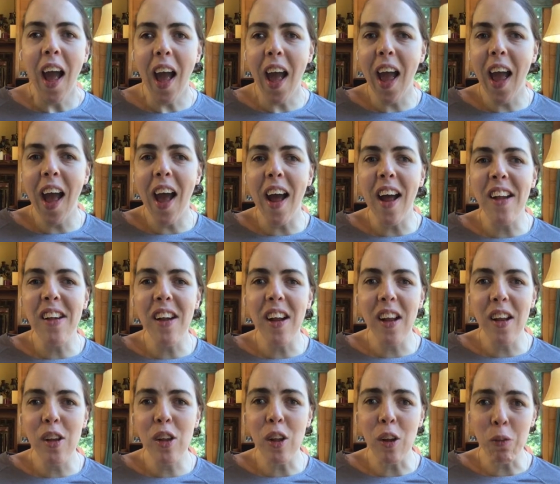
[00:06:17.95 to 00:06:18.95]
and
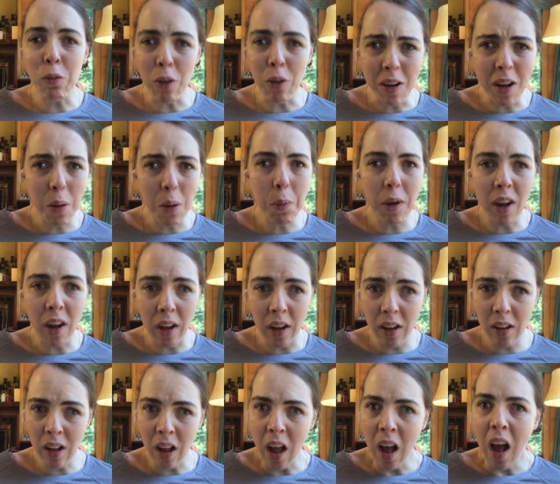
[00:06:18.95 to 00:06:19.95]
it's so funny
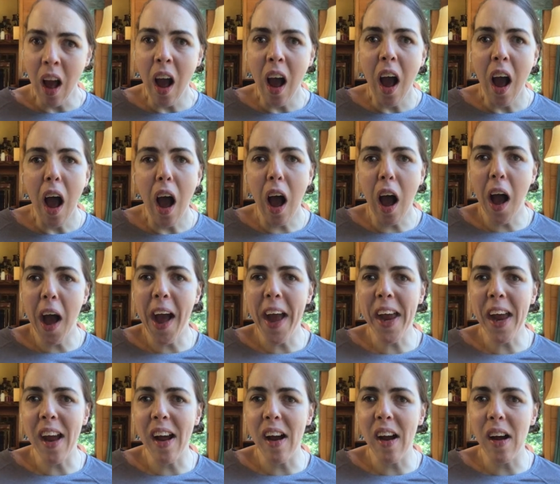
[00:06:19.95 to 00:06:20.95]
because I
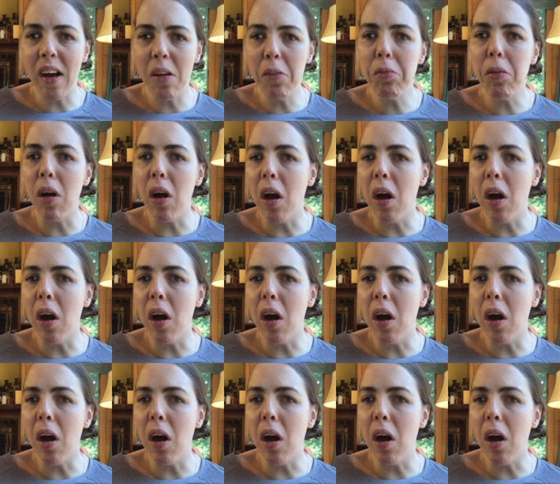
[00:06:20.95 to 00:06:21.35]
have